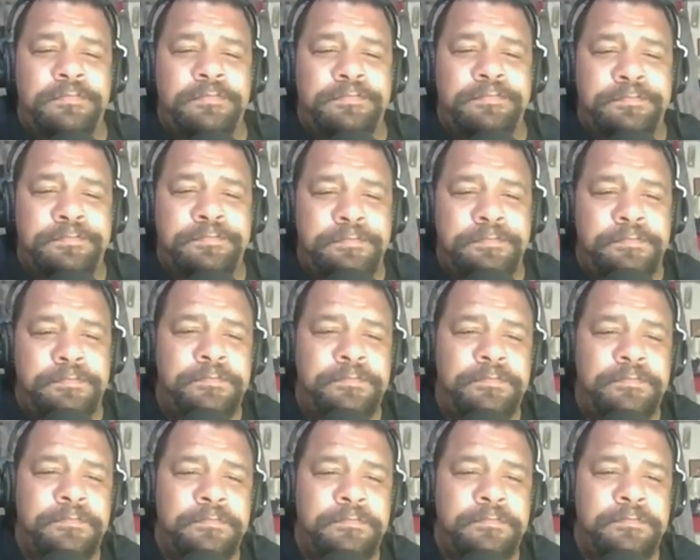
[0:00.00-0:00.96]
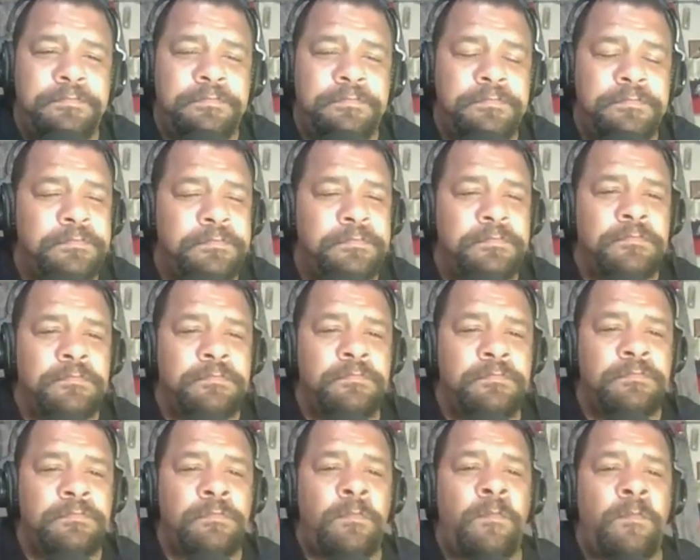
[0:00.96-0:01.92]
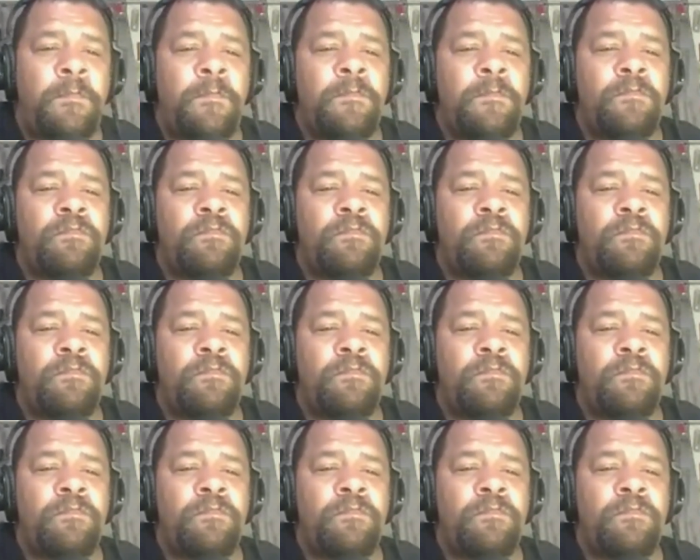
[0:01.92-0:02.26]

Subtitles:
The person shown says nothing.